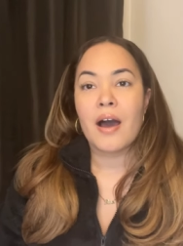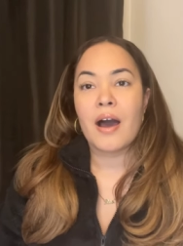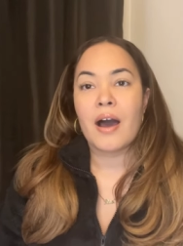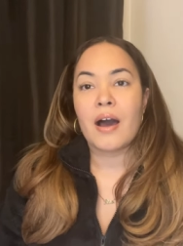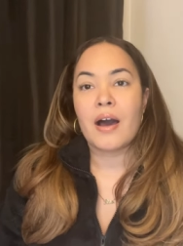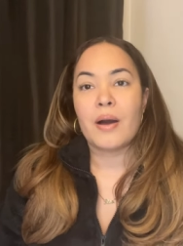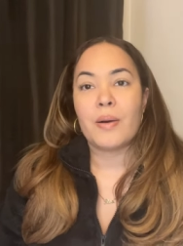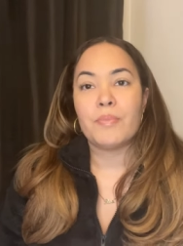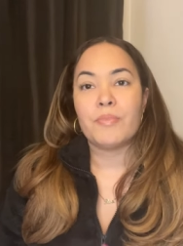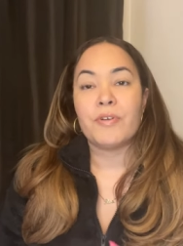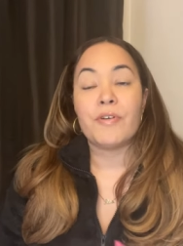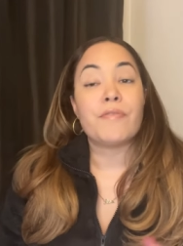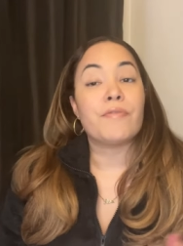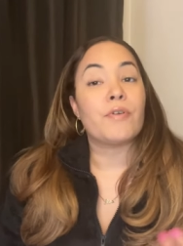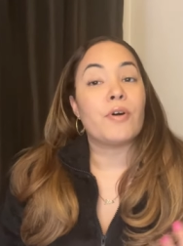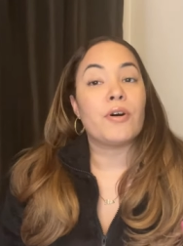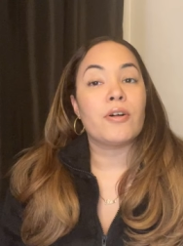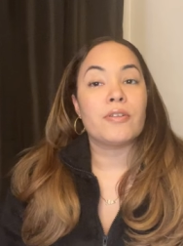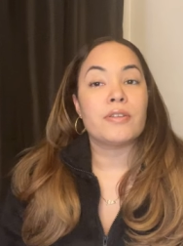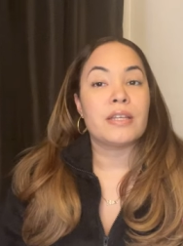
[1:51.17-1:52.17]
um, with
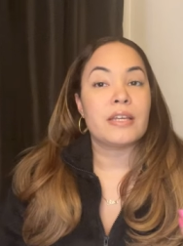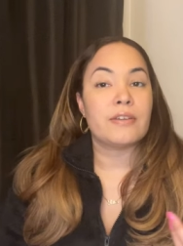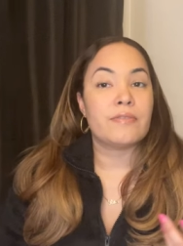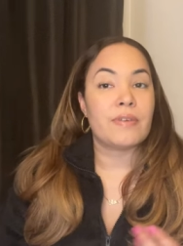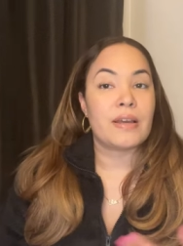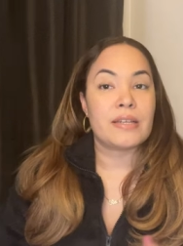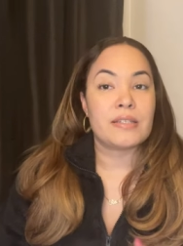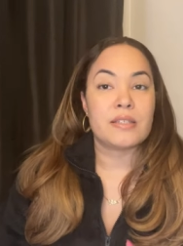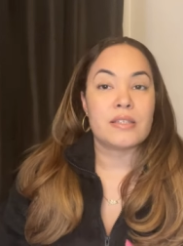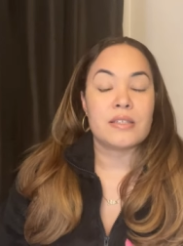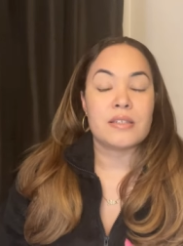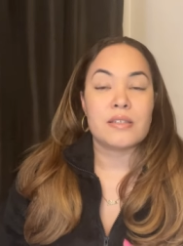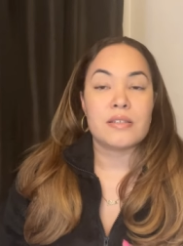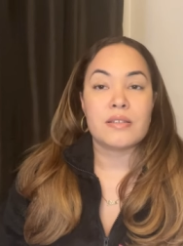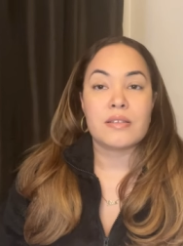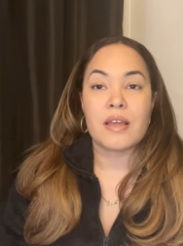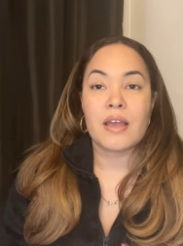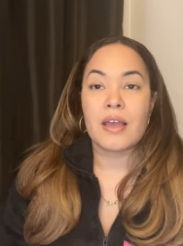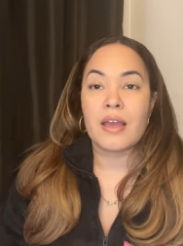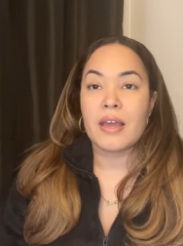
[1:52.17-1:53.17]
all the
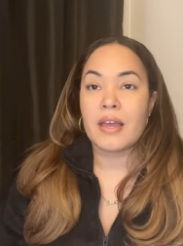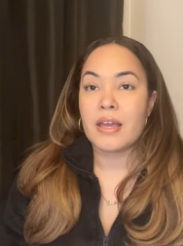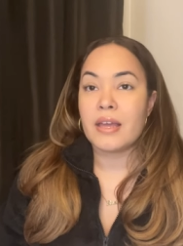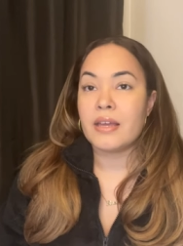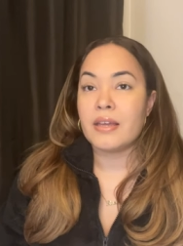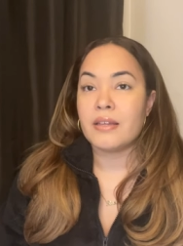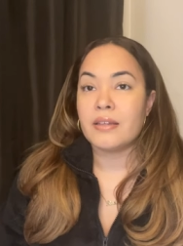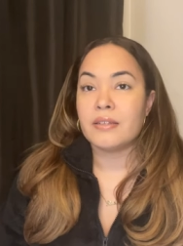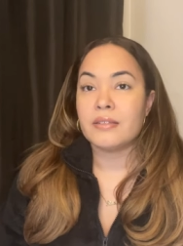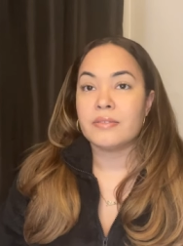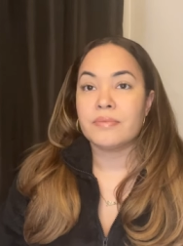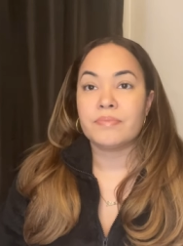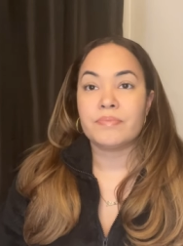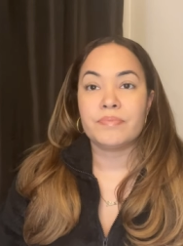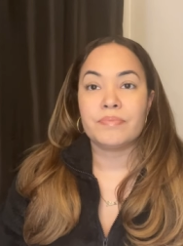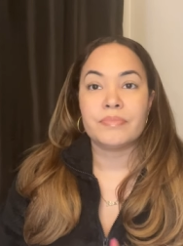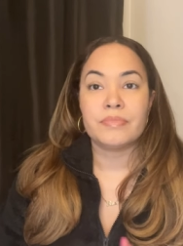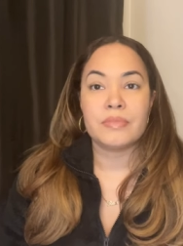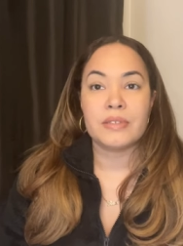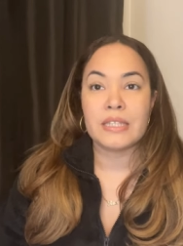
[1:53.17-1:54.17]
advances in
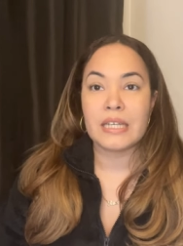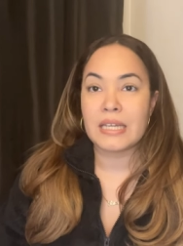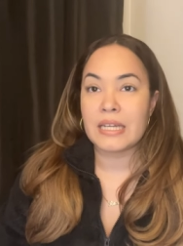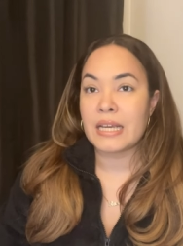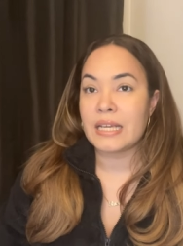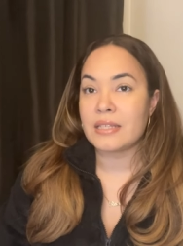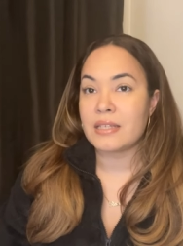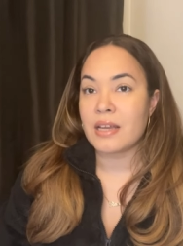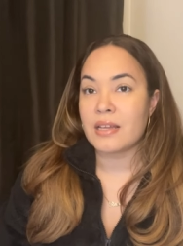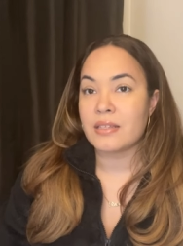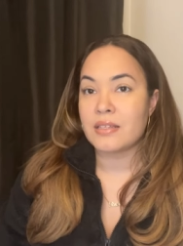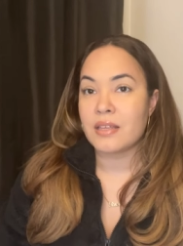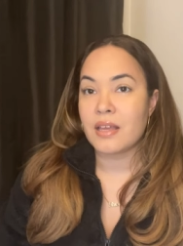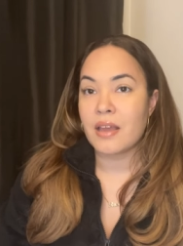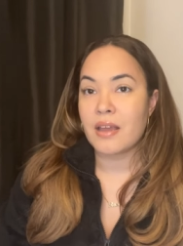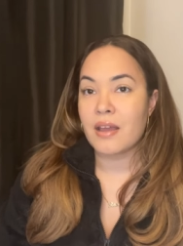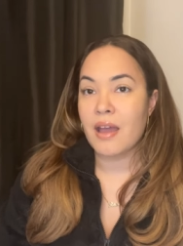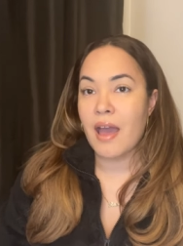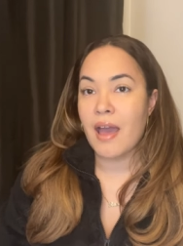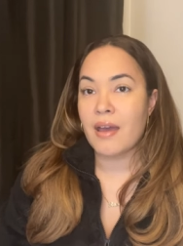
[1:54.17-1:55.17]
D N A
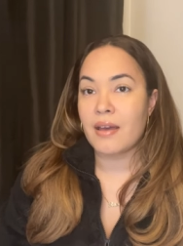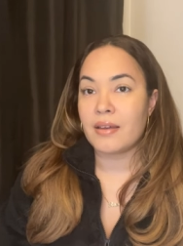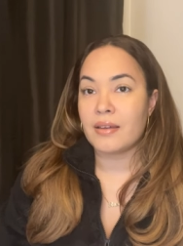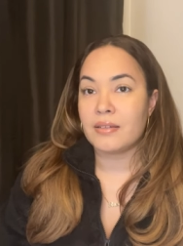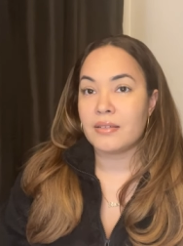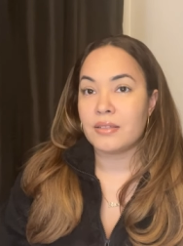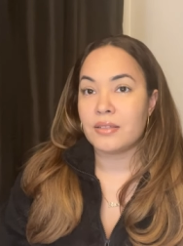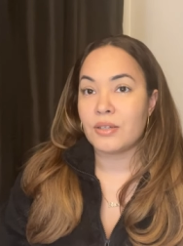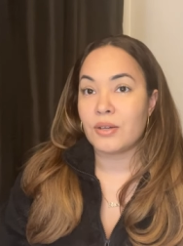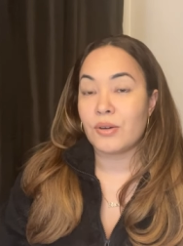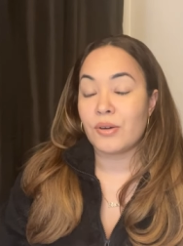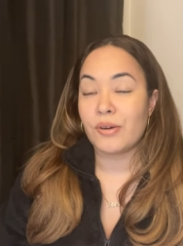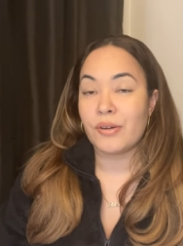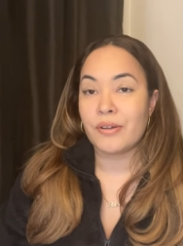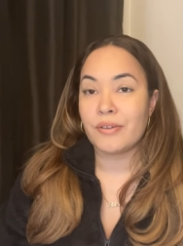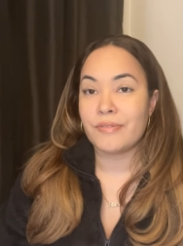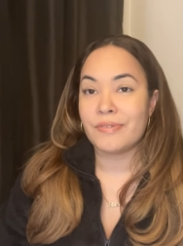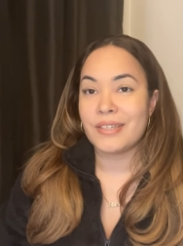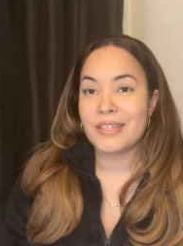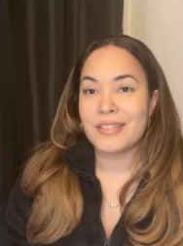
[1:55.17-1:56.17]
testing and
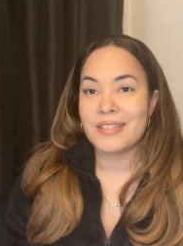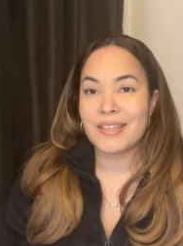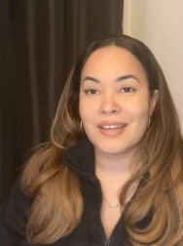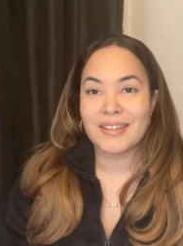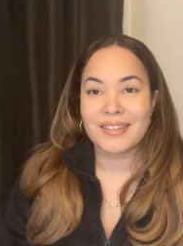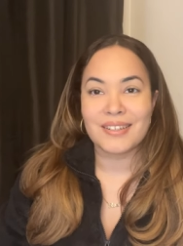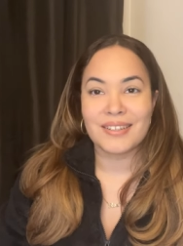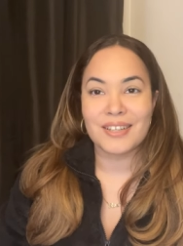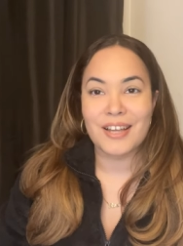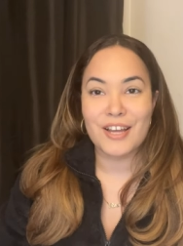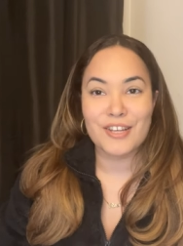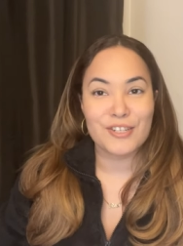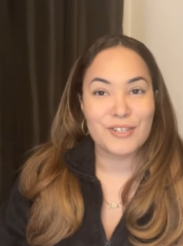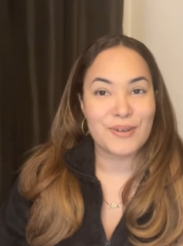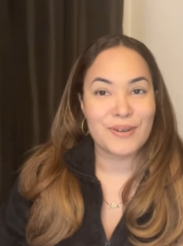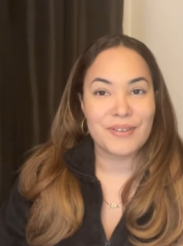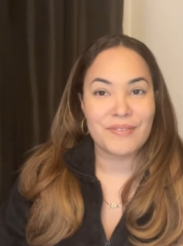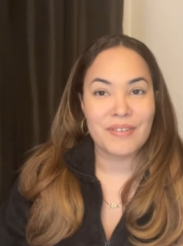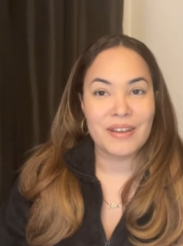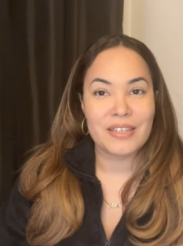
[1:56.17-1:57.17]
all of the
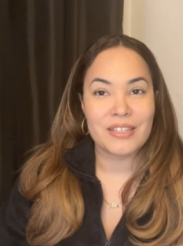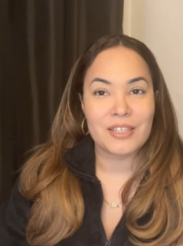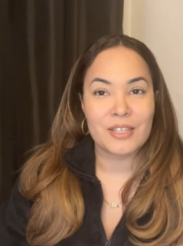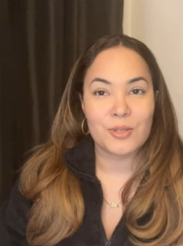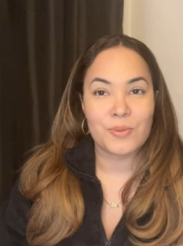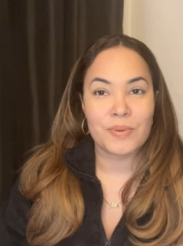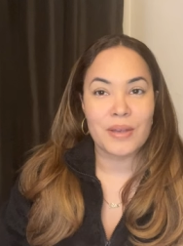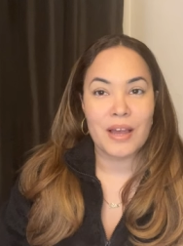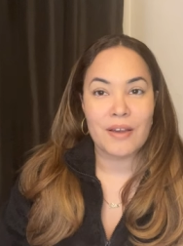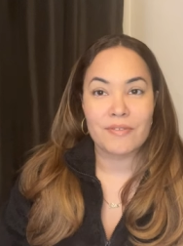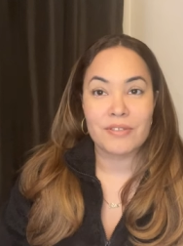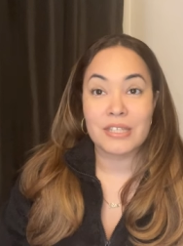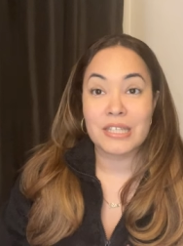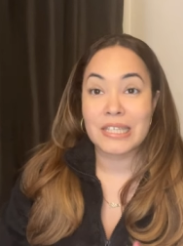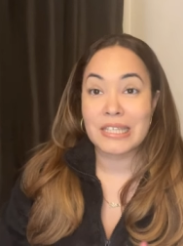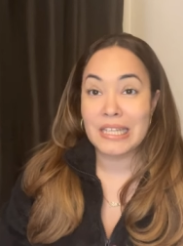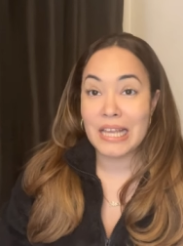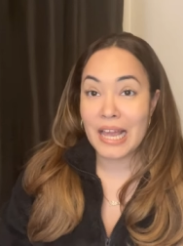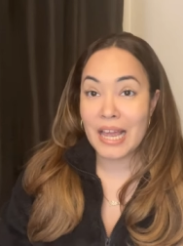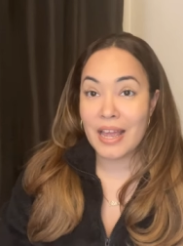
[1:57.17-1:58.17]
technological advances we have
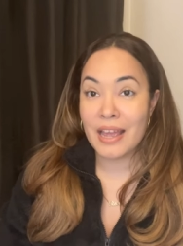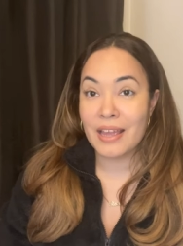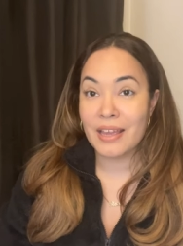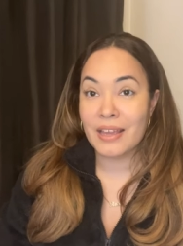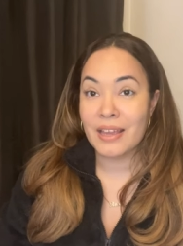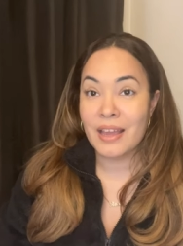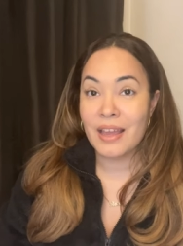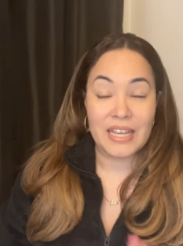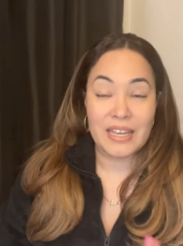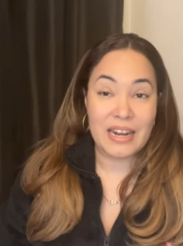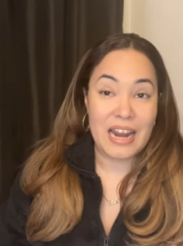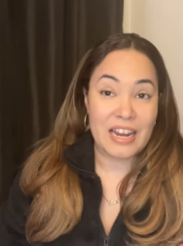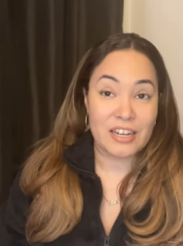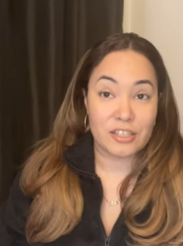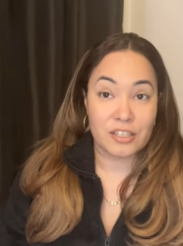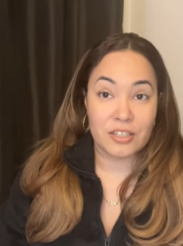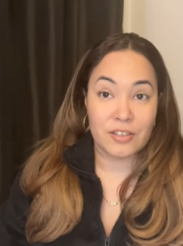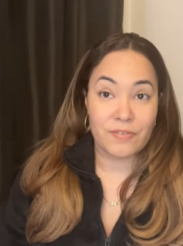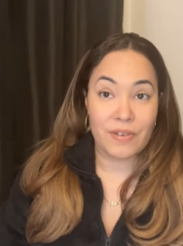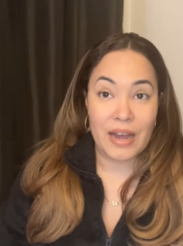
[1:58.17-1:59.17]
today, we can
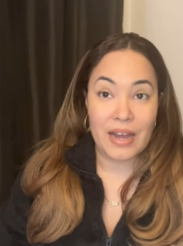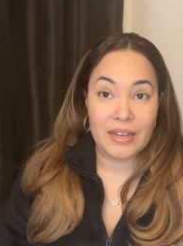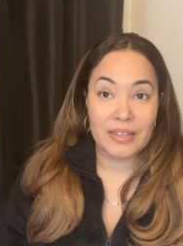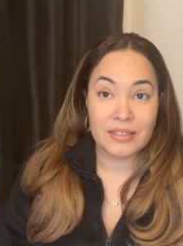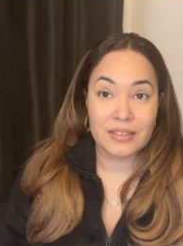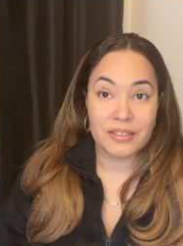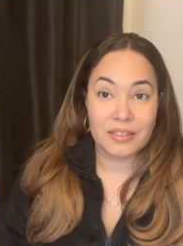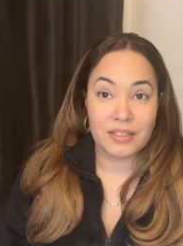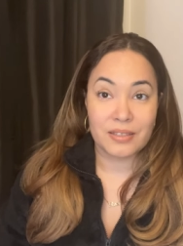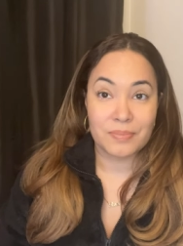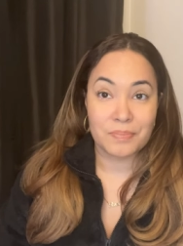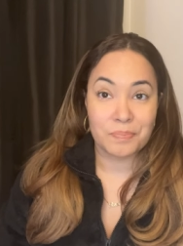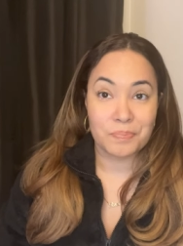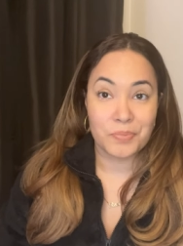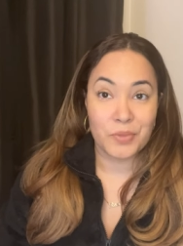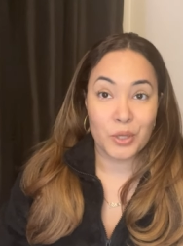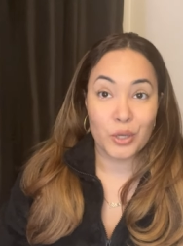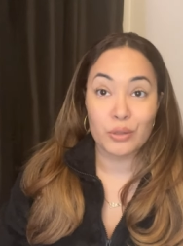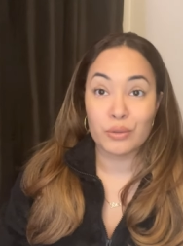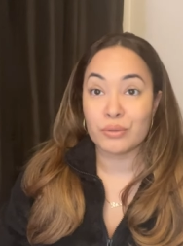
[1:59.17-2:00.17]
actually find
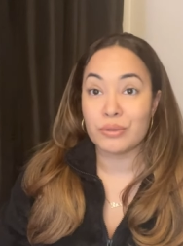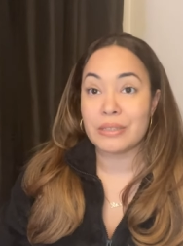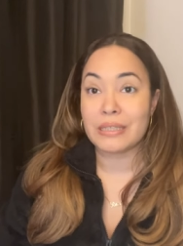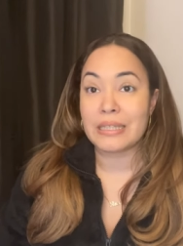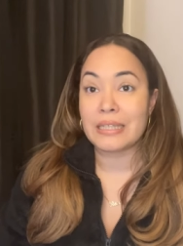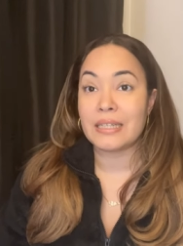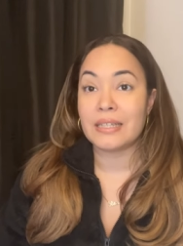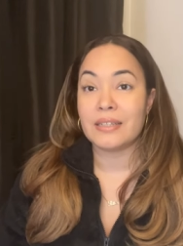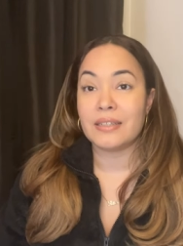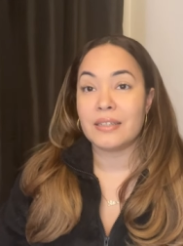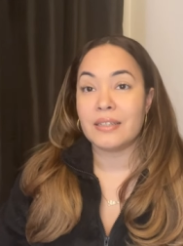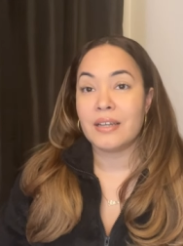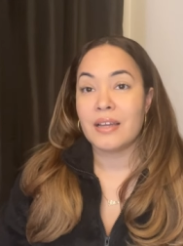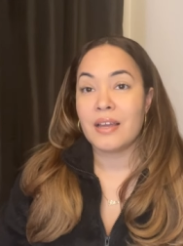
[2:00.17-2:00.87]
who did it.